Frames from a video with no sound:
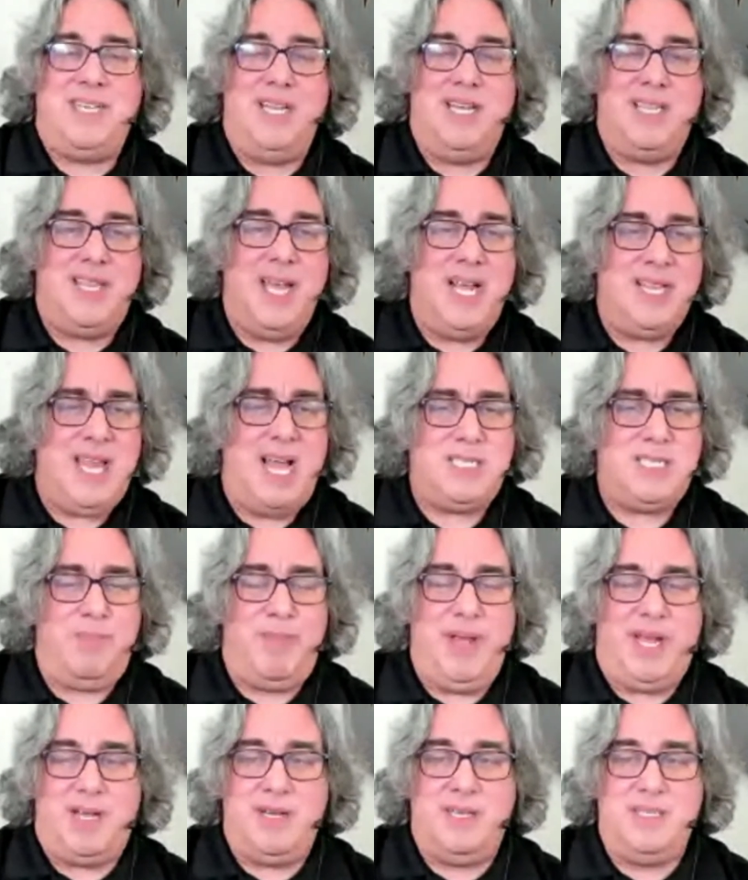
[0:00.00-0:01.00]
do you think that's
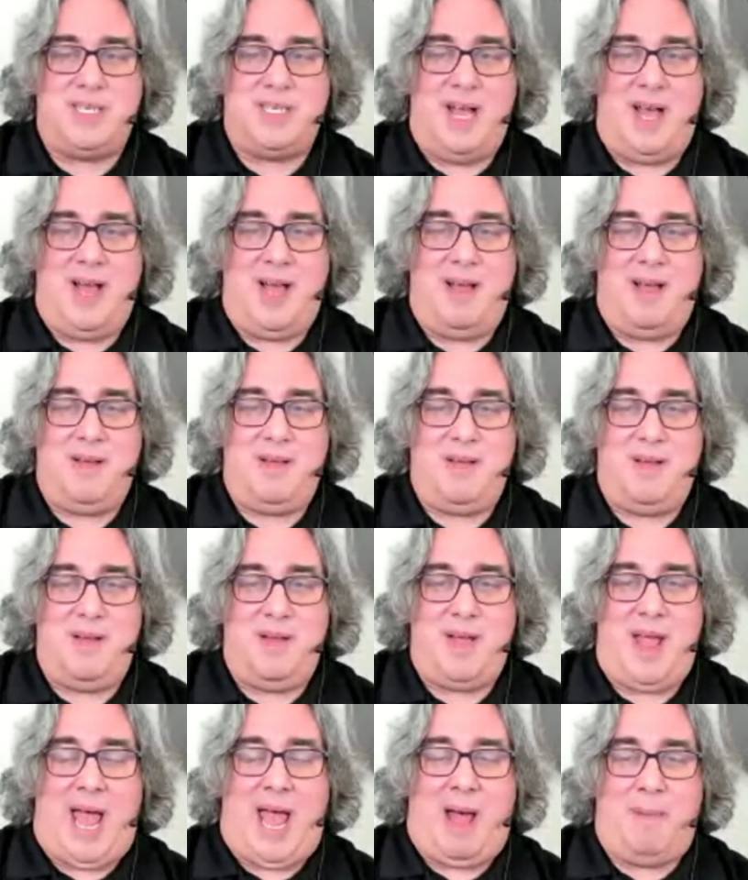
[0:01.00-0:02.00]
because
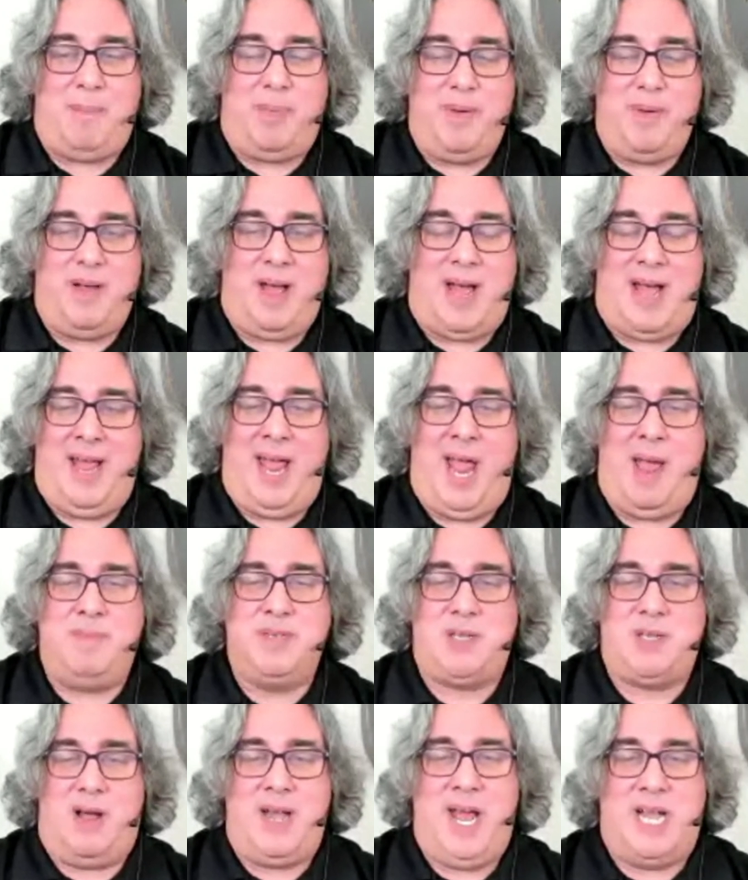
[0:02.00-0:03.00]

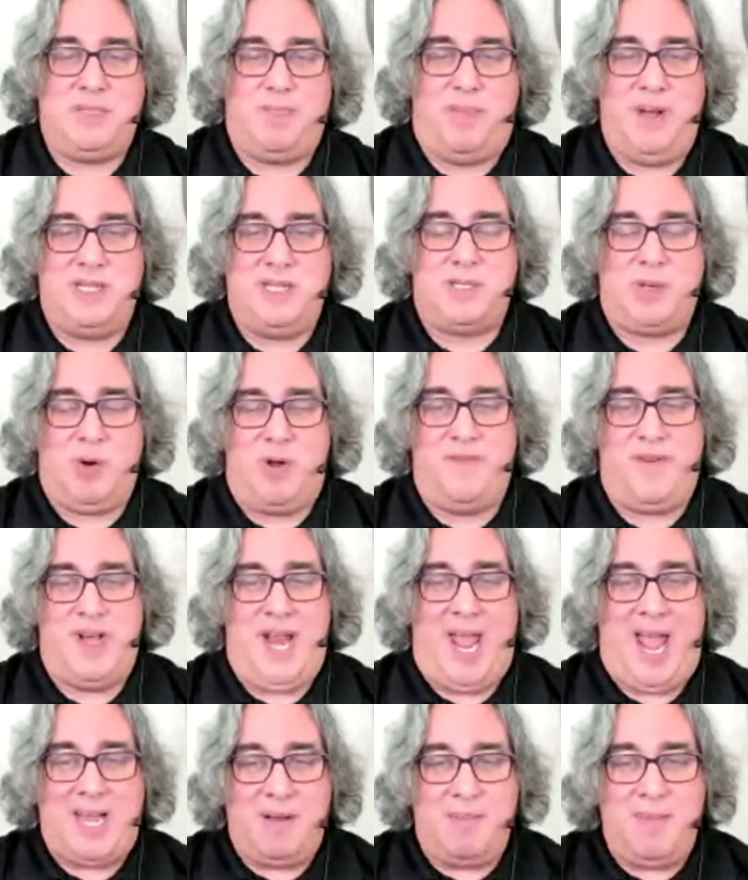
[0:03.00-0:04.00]
Amazon has been sort of
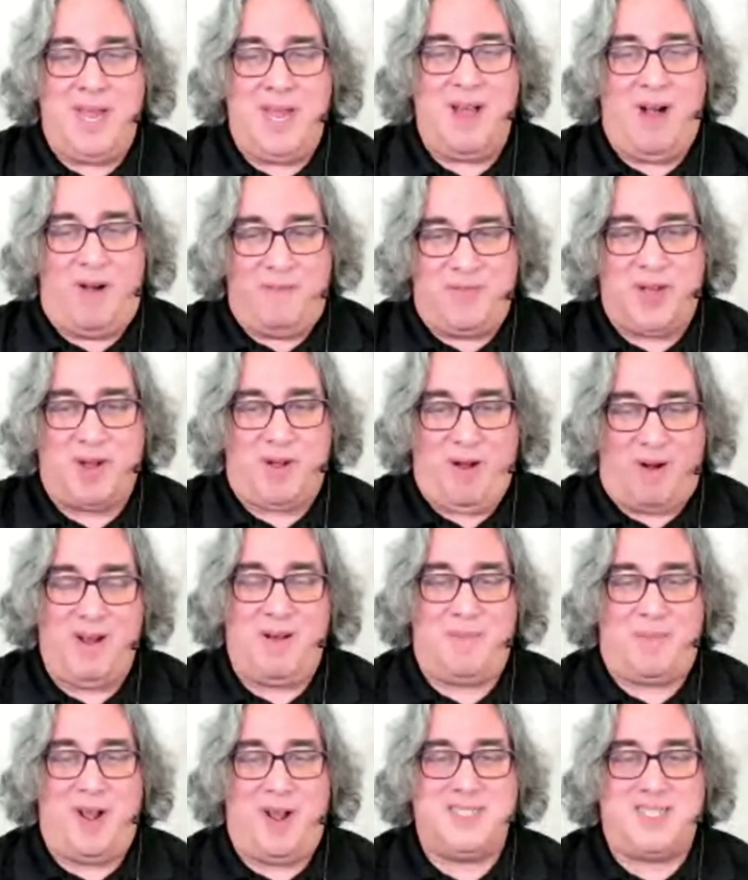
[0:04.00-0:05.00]
an enemy of the
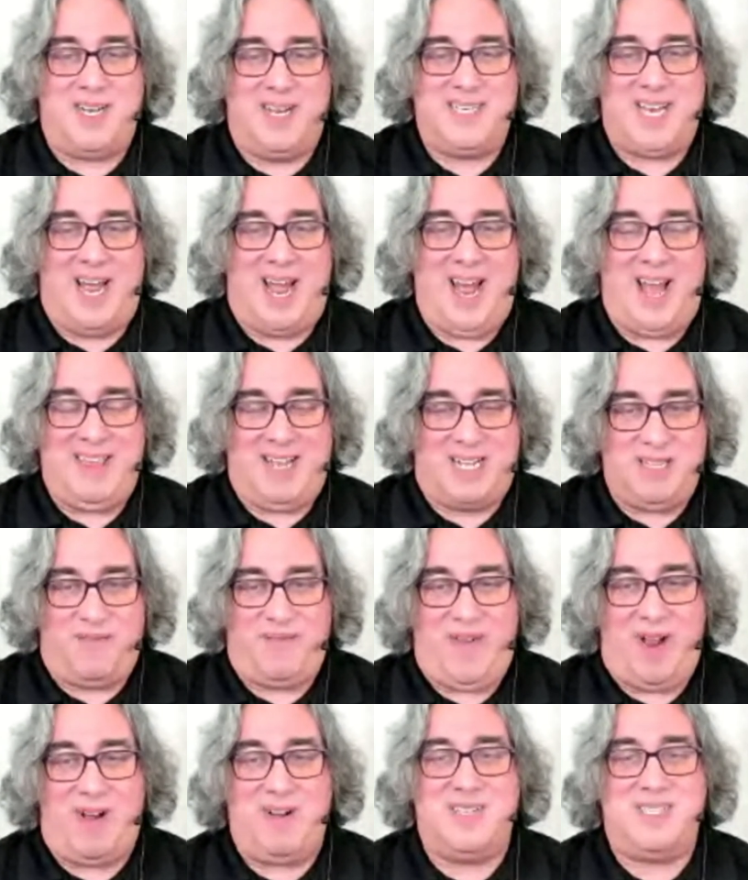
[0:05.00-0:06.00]
current president? I think it's
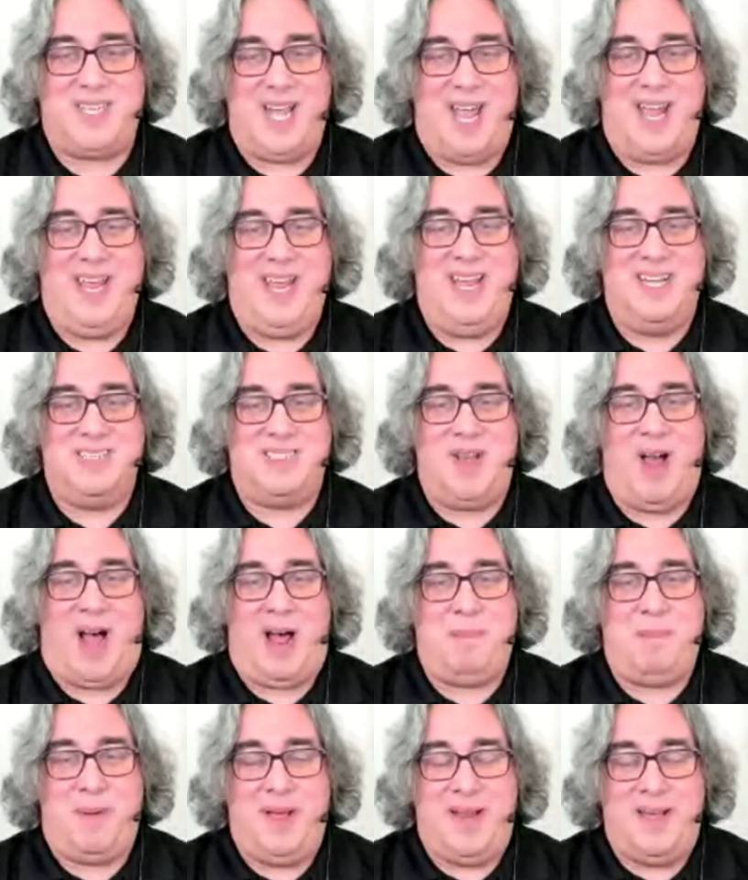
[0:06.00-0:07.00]
fair to say he has
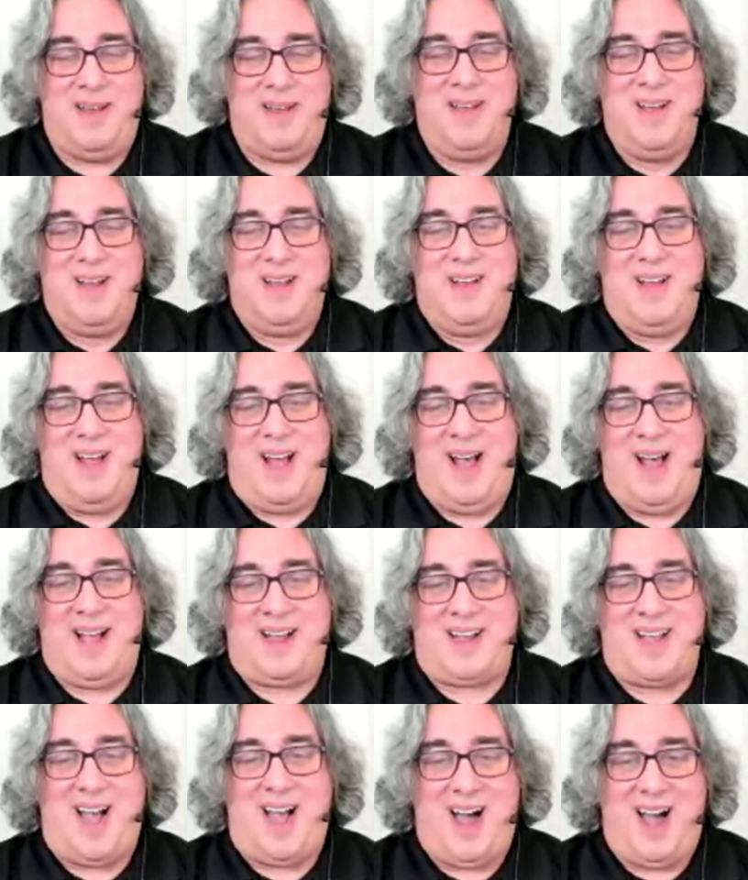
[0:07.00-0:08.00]
not been
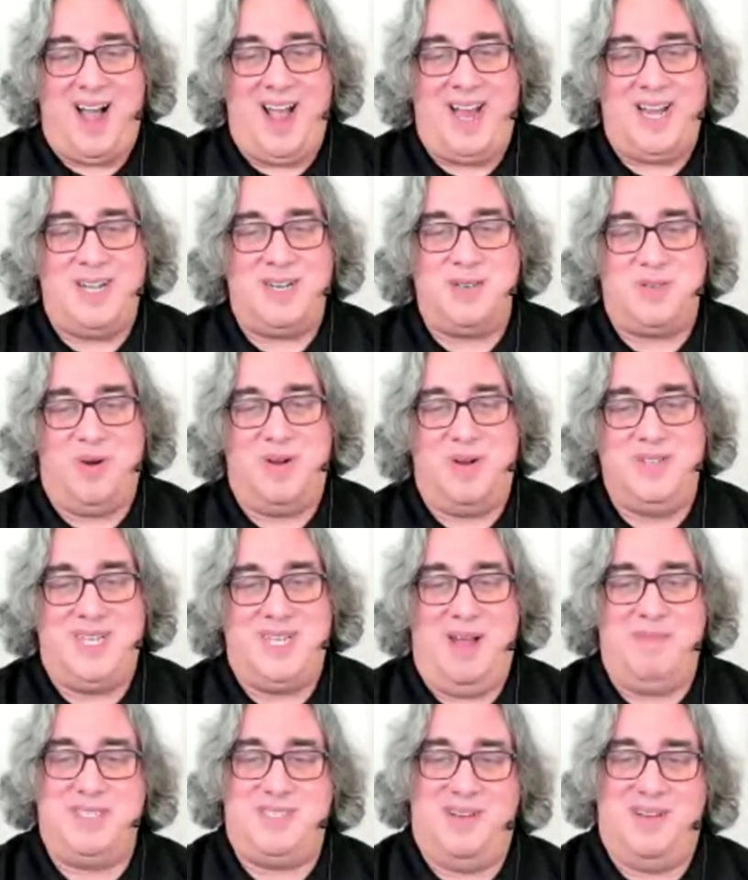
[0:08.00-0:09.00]
kind towards
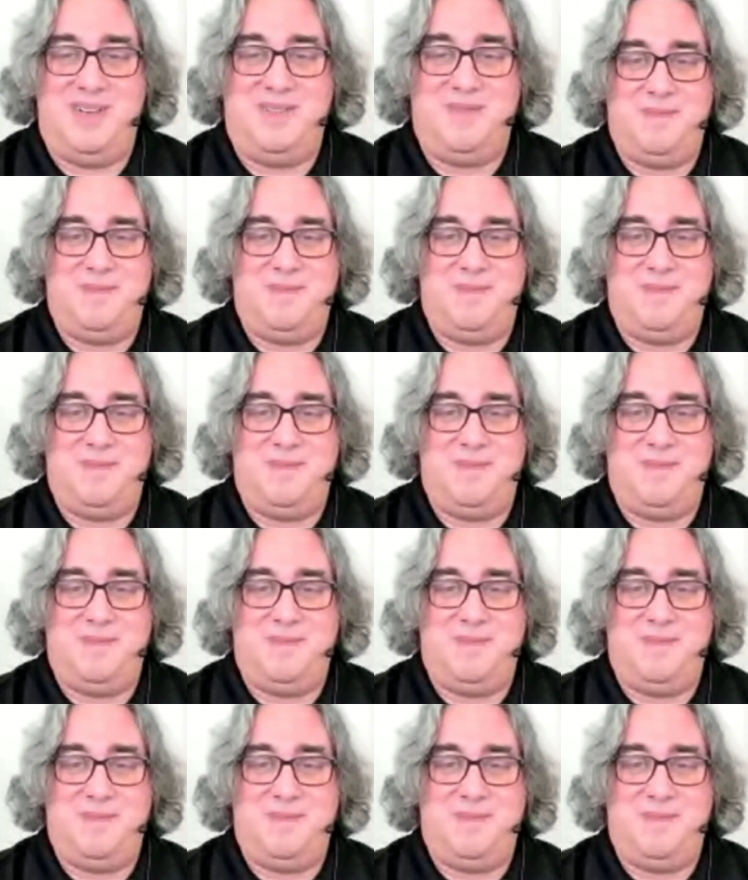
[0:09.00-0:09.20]
Amazon.